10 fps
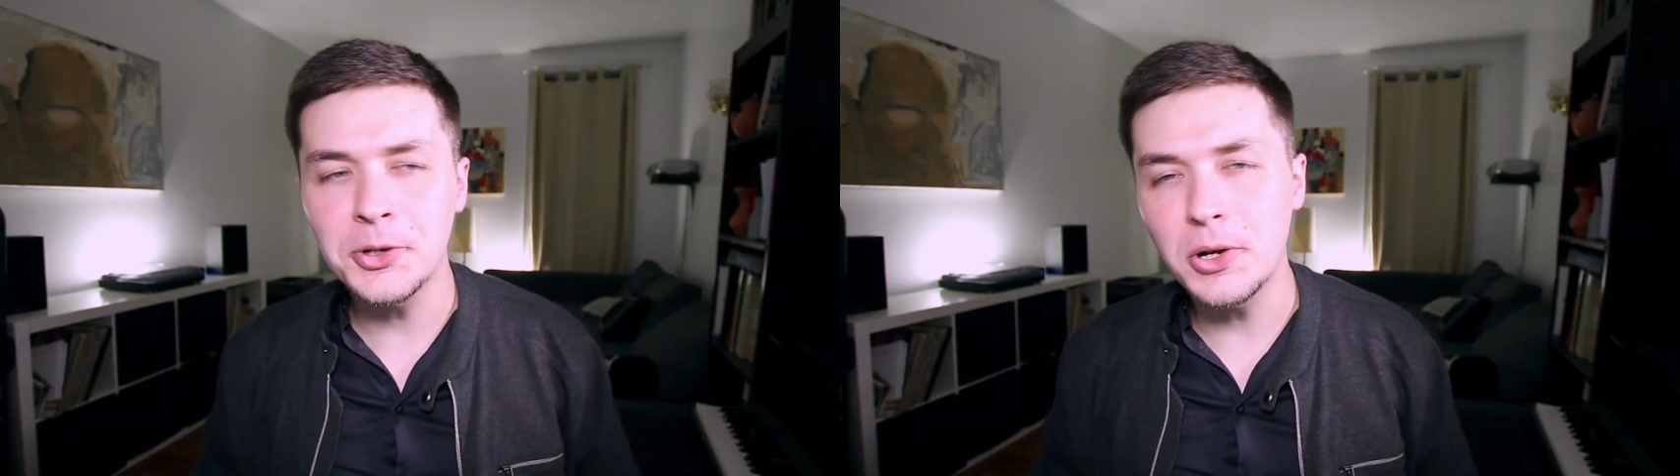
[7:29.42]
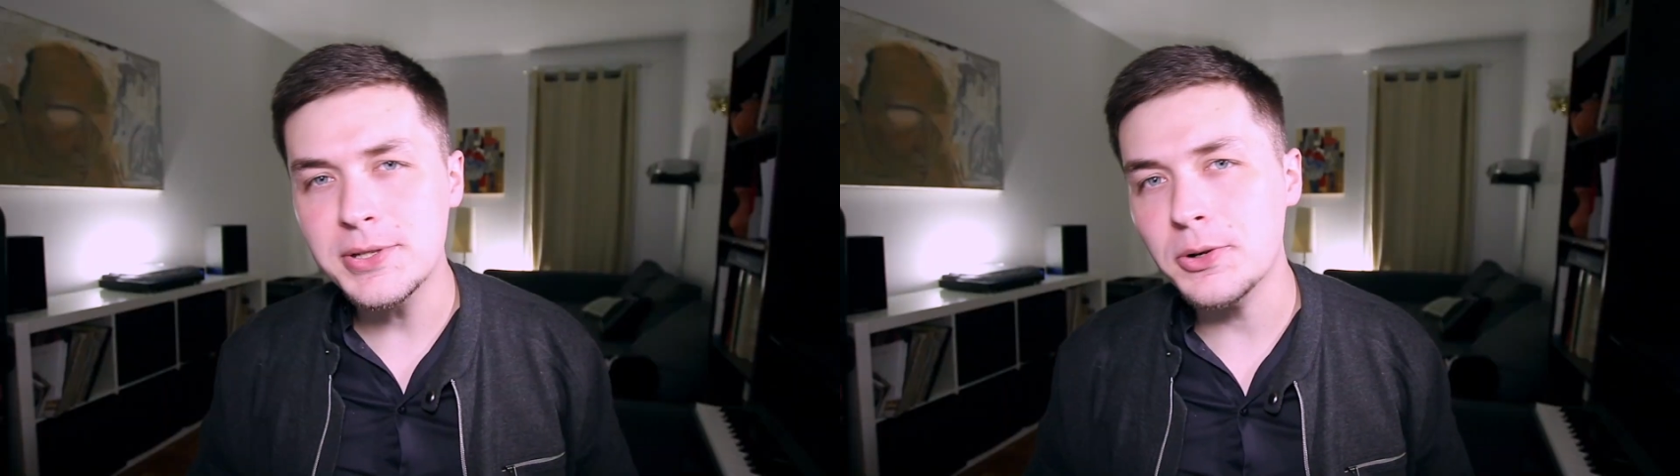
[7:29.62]

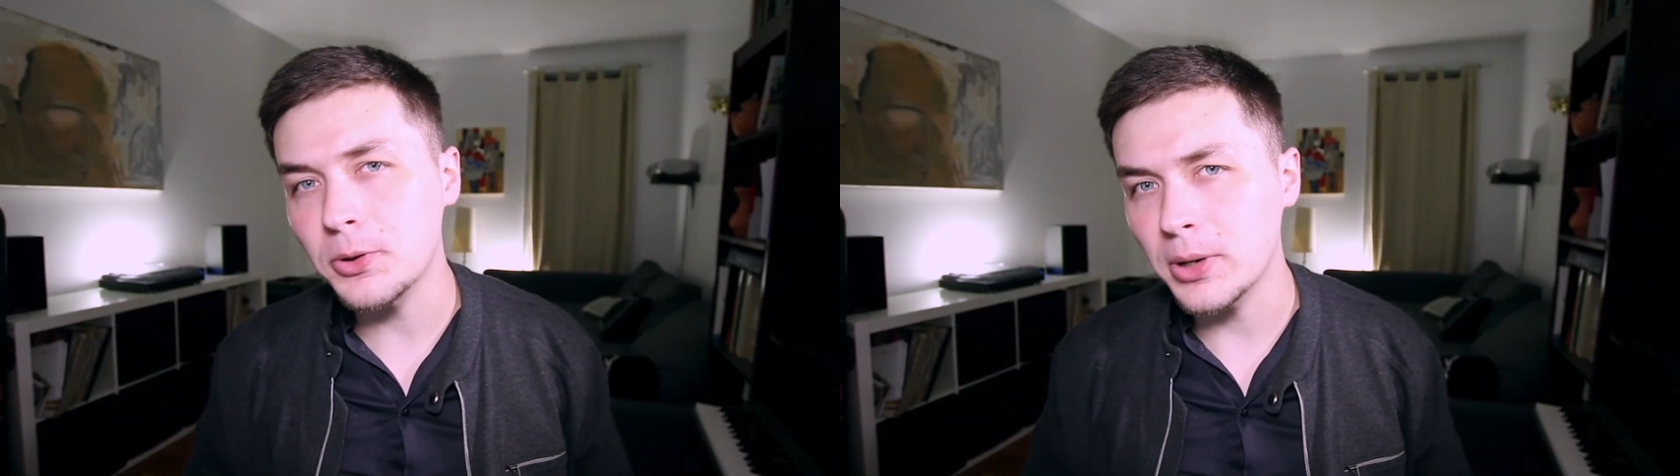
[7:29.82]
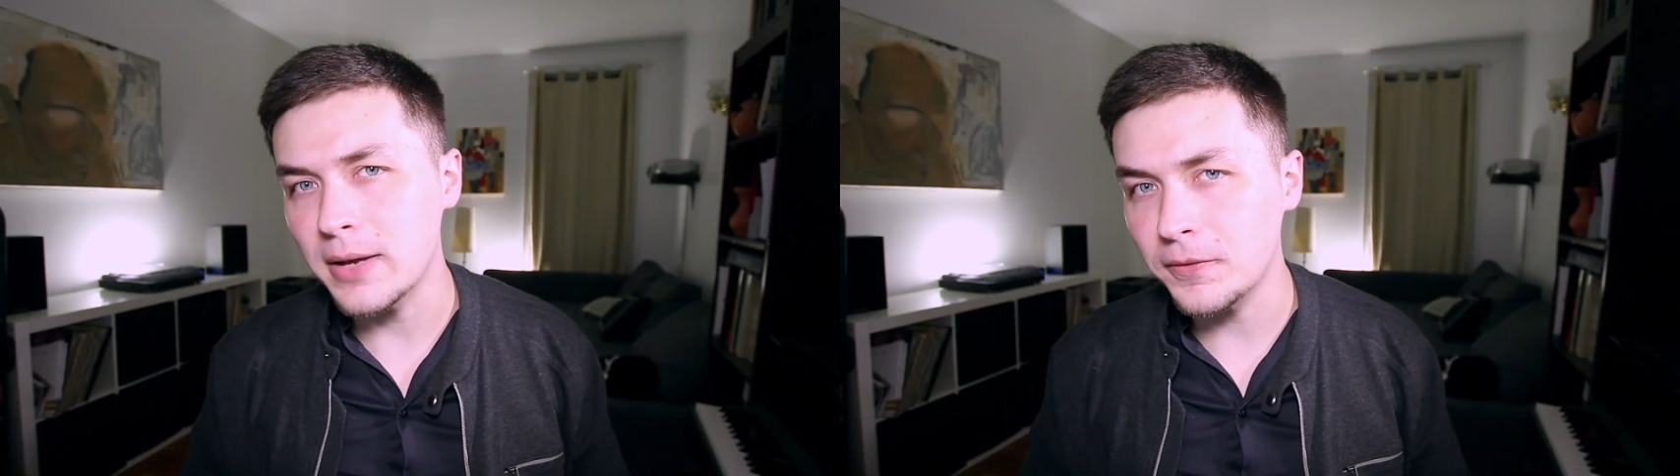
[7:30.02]
can also
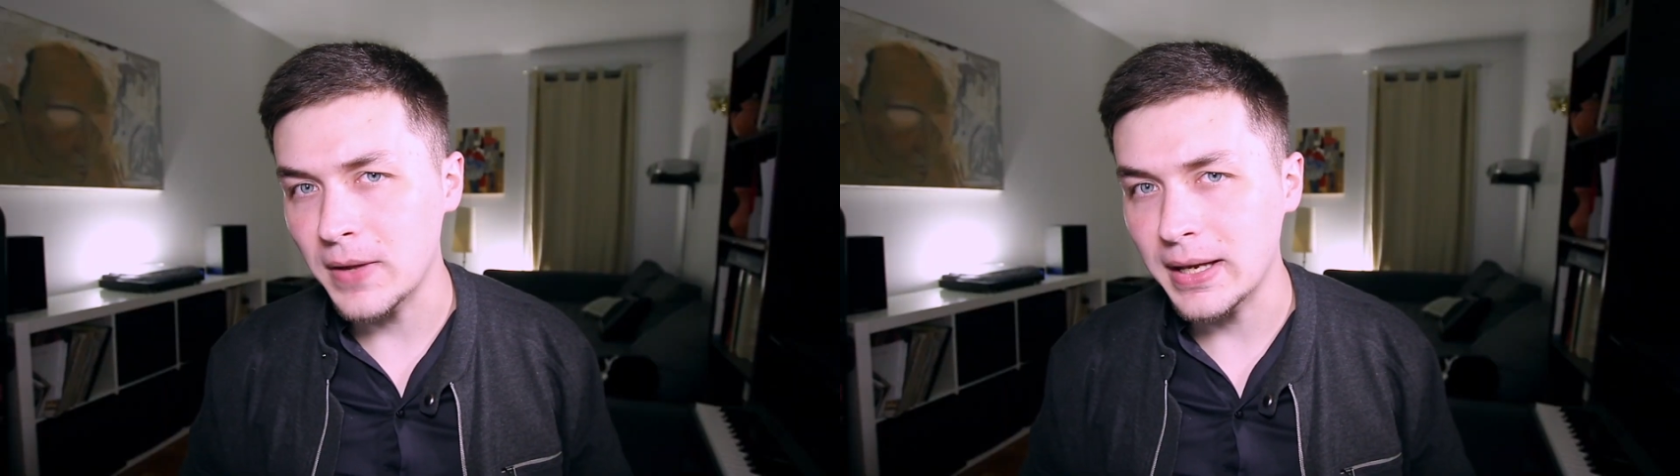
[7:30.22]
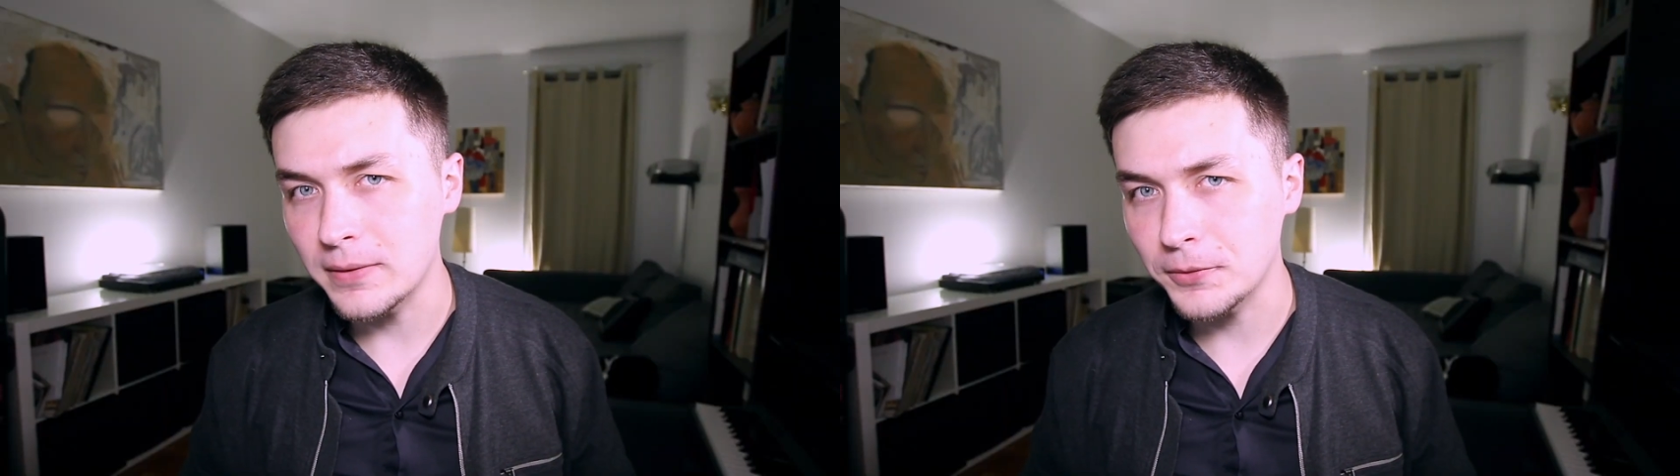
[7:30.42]
create
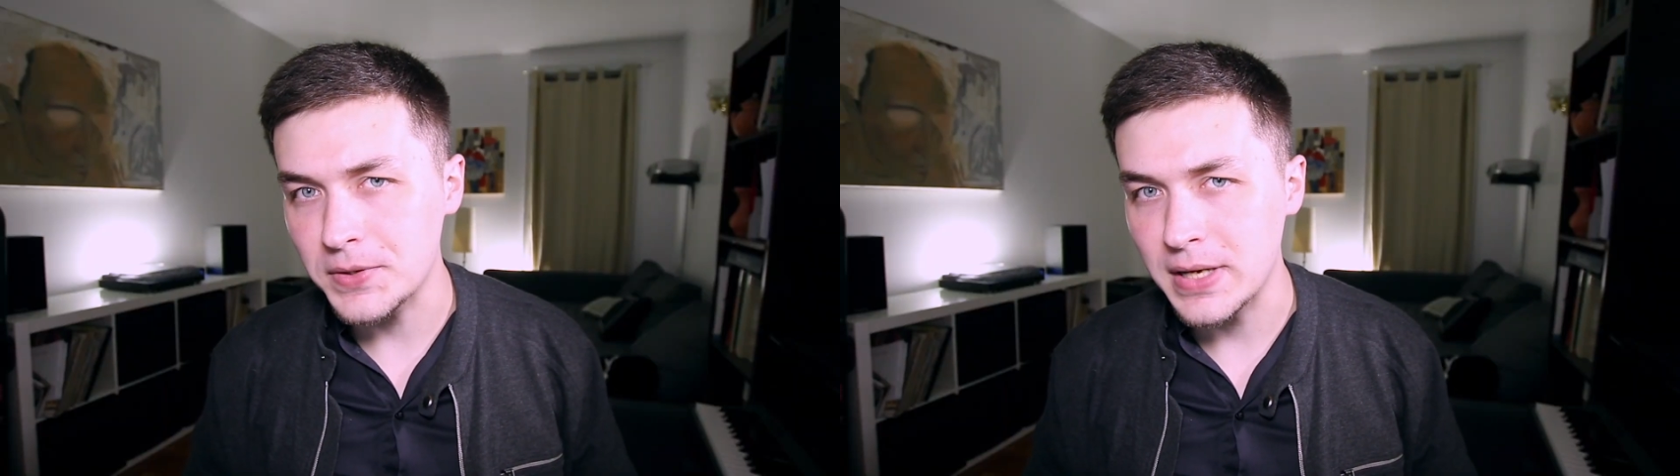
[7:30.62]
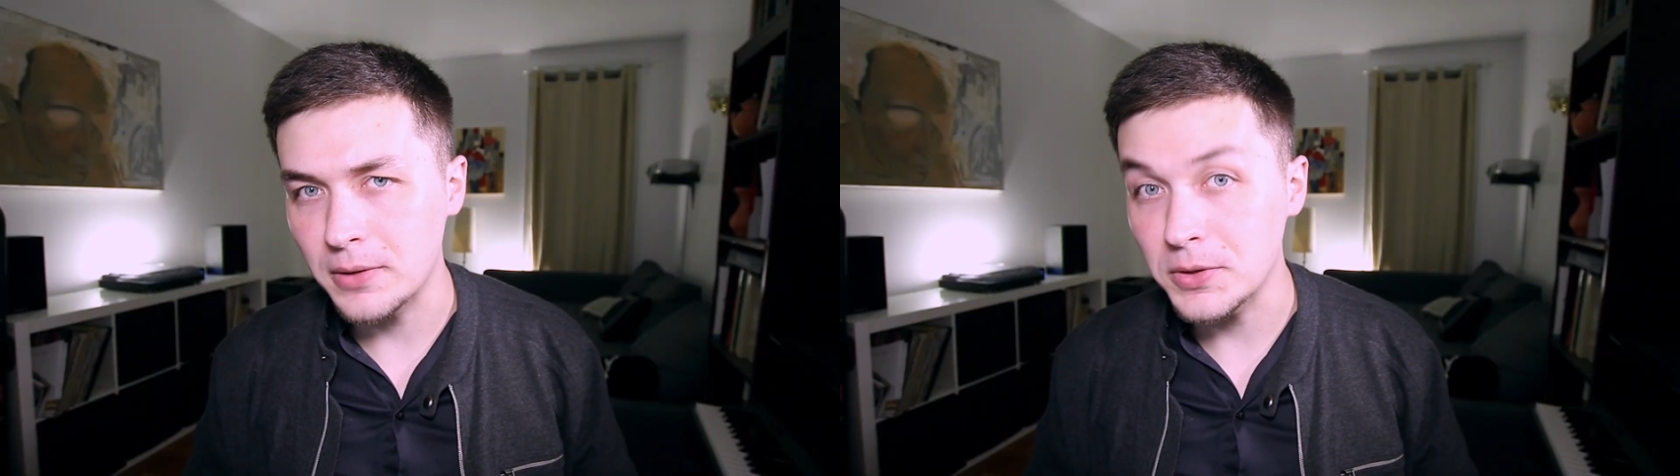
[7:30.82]
fake
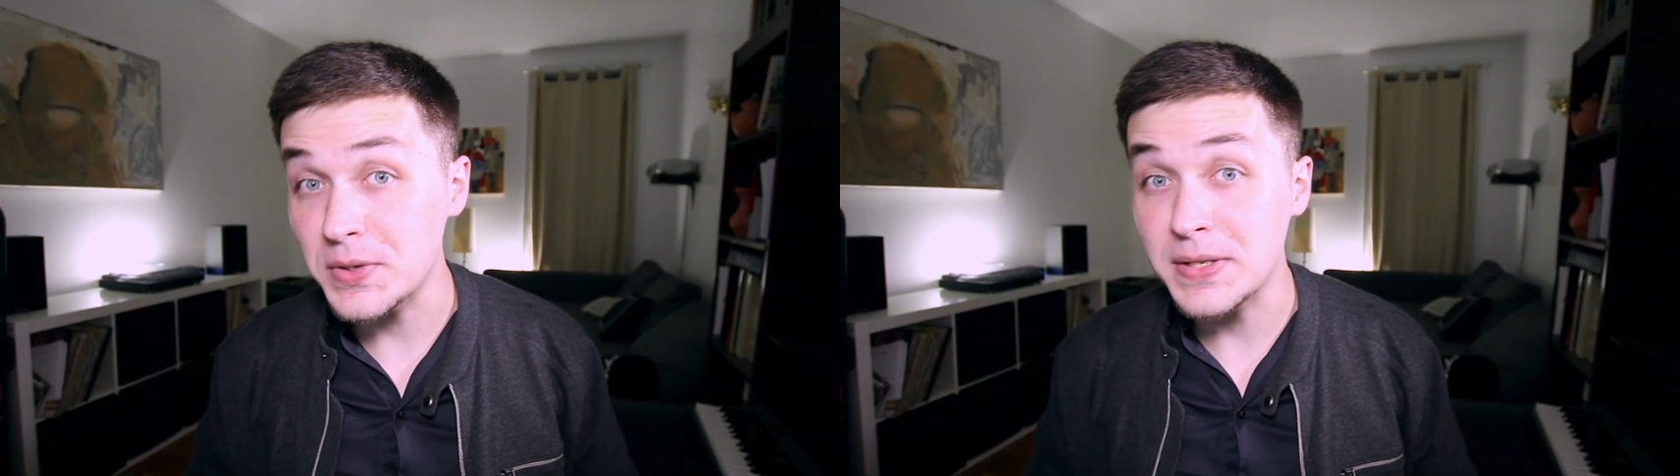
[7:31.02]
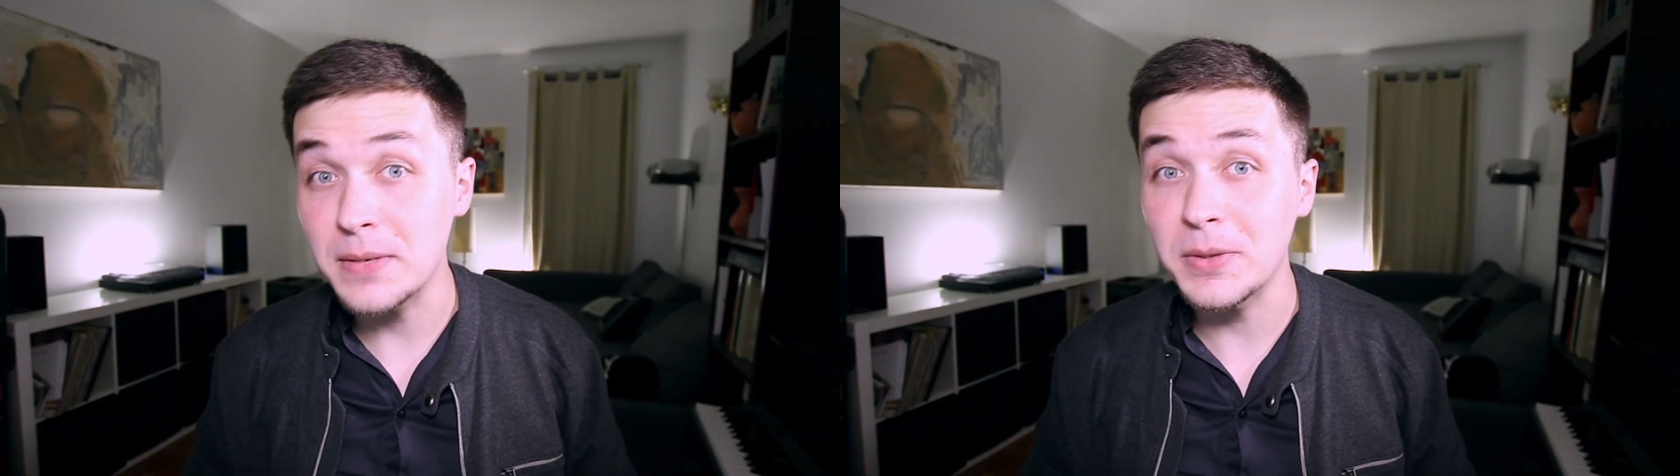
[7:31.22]
infrasound
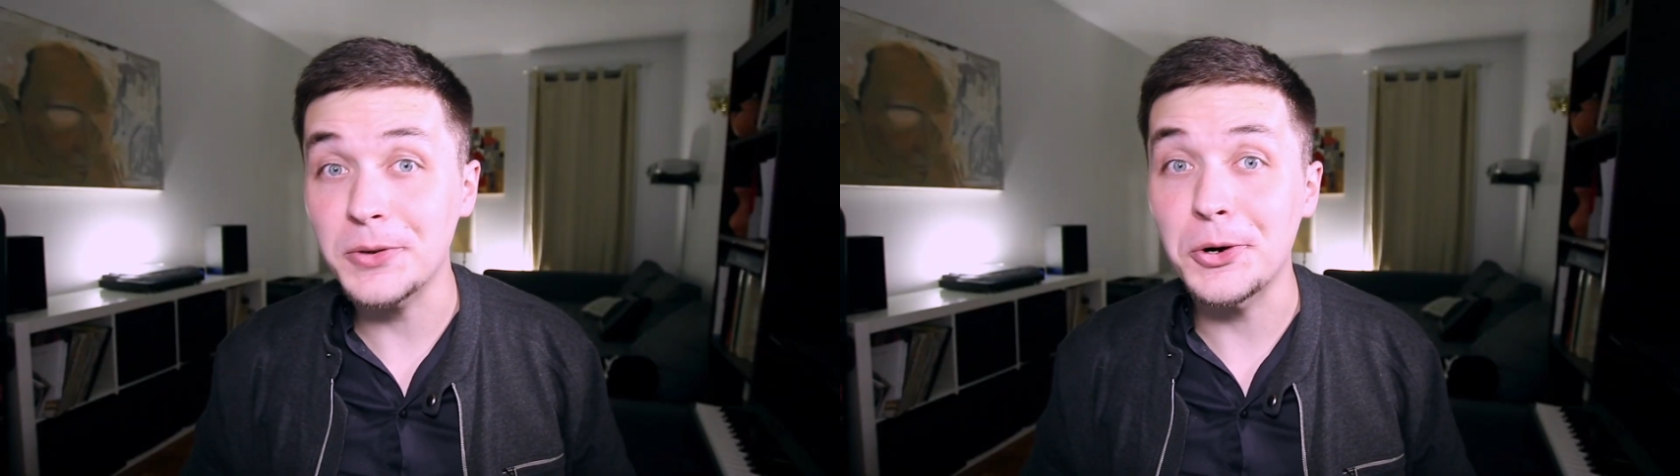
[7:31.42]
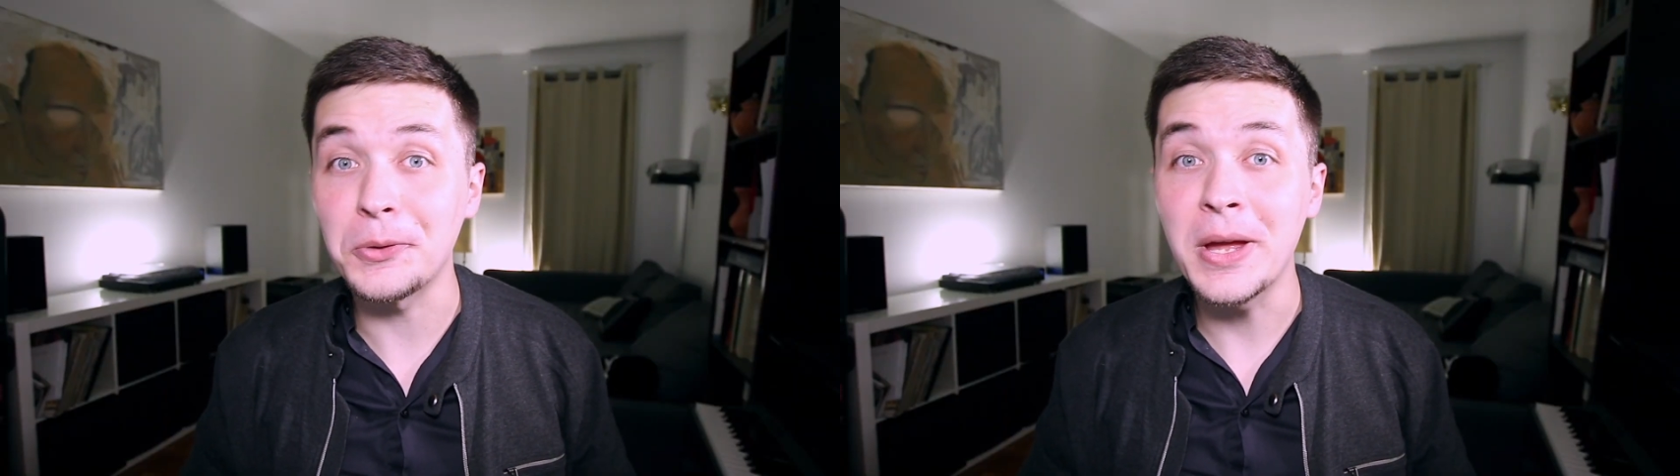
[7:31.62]
using something
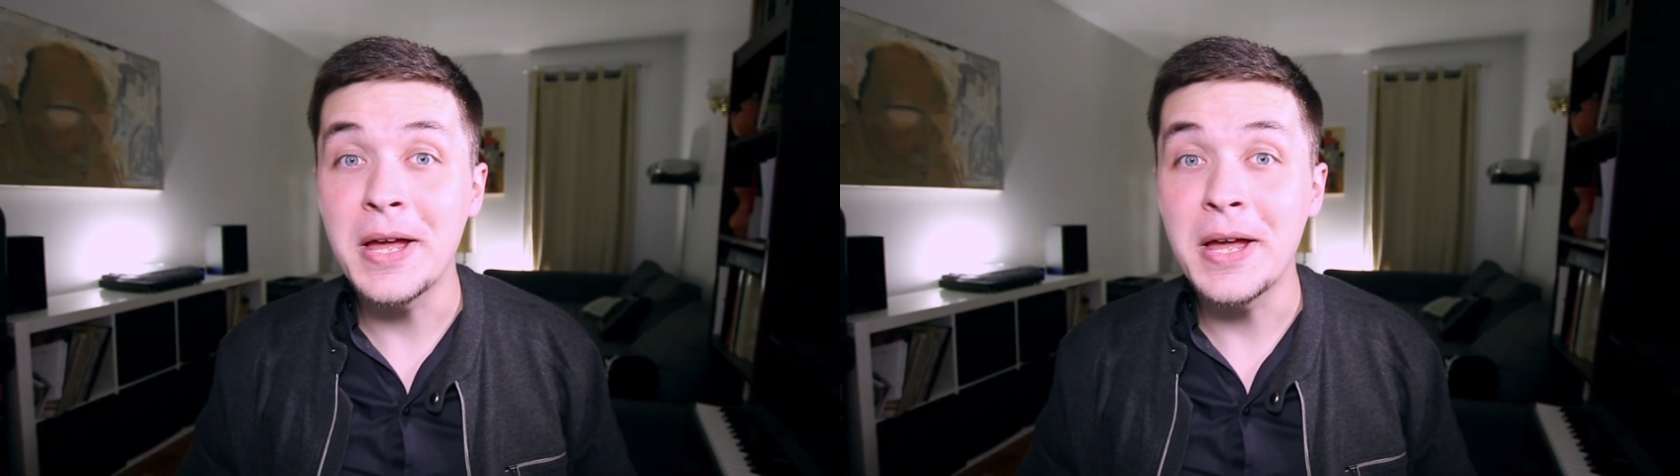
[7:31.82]
called